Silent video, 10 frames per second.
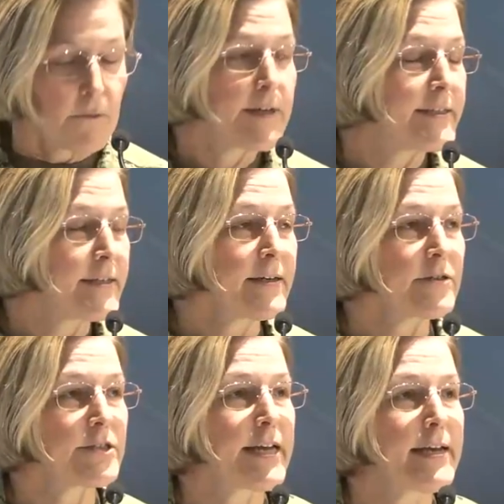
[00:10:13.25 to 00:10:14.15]
we did
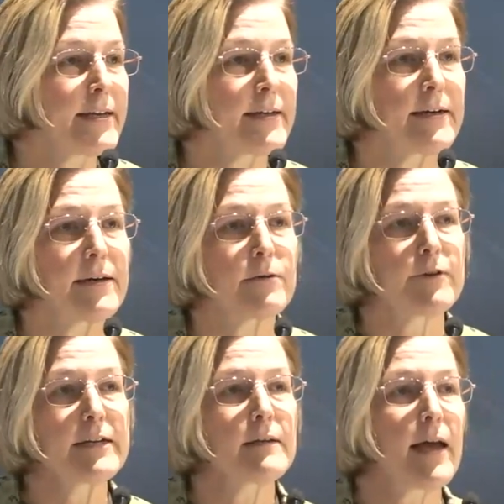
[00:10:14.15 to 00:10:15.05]
undertake a
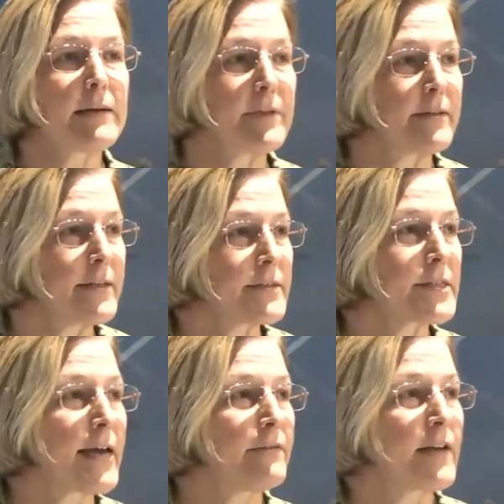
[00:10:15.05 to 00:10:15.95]
realignment
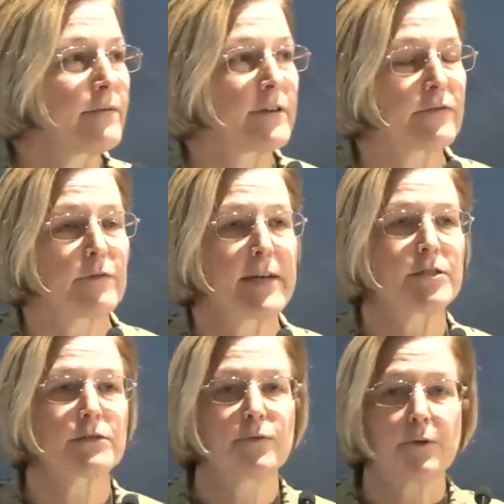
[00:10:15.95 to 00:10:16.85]
inside of Naval
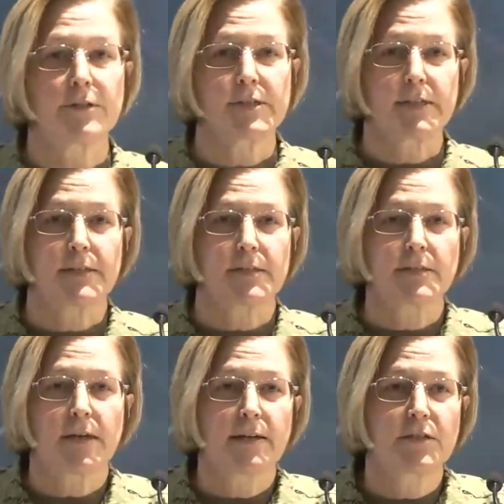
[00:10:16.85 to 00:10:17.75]
Information
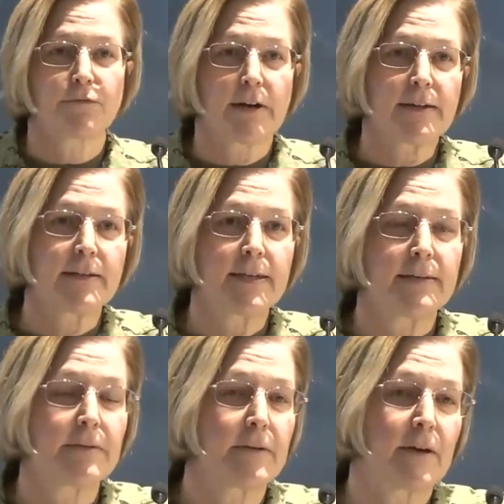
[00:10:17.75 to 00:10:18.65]
Forces uh, to
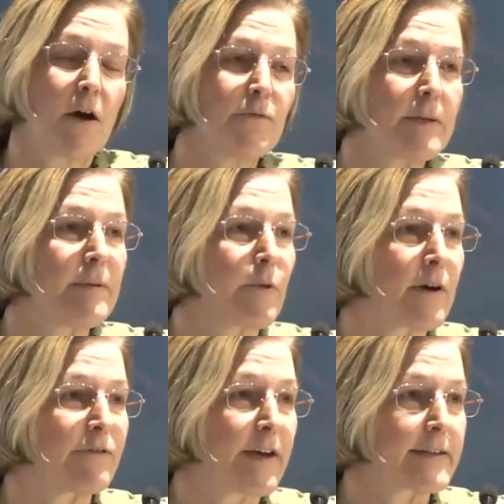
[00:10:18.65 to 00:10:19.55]
frankly, uh, hopefully be
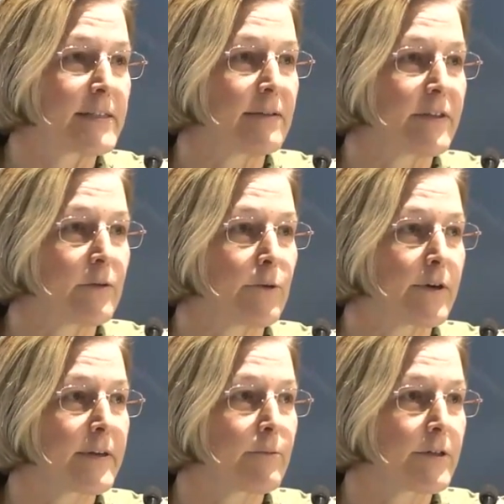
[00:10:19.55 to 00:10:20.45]
more effective in the
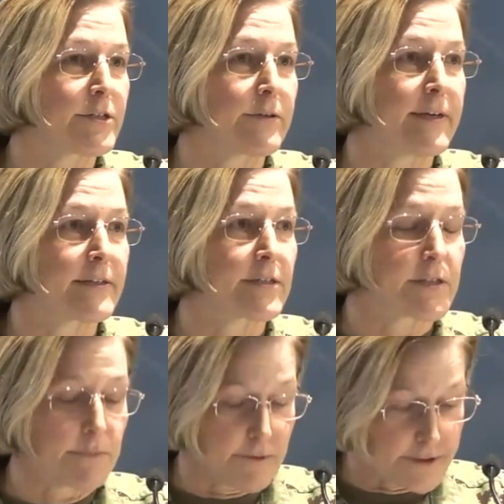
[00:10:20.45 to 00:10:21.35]
work that we're doing to
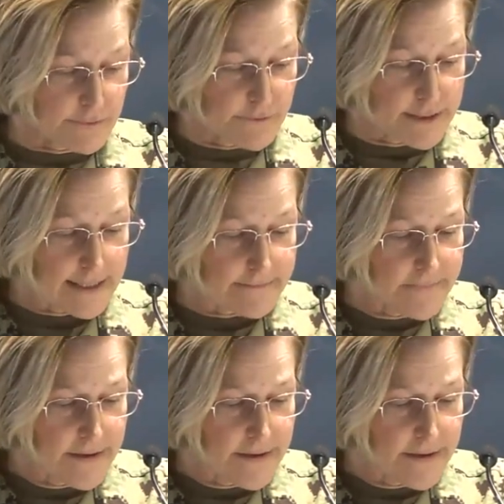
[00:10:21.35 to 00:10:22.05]
support the fleet.